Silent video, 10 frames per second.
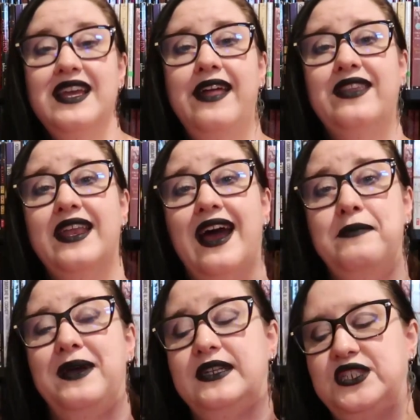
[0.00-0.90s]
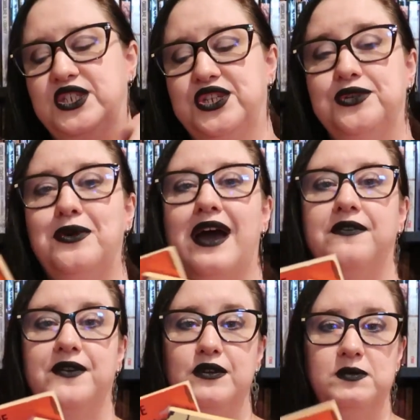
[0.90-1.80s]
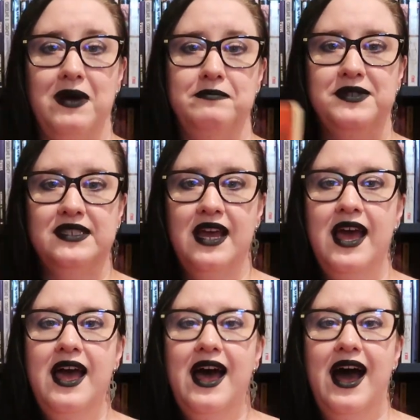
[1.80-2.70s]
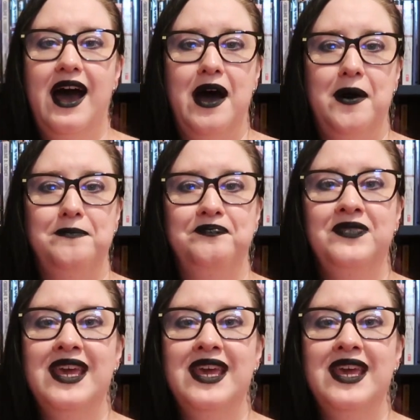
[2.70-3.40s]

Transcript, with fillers: And then I picked two out of Goosebumps. Um,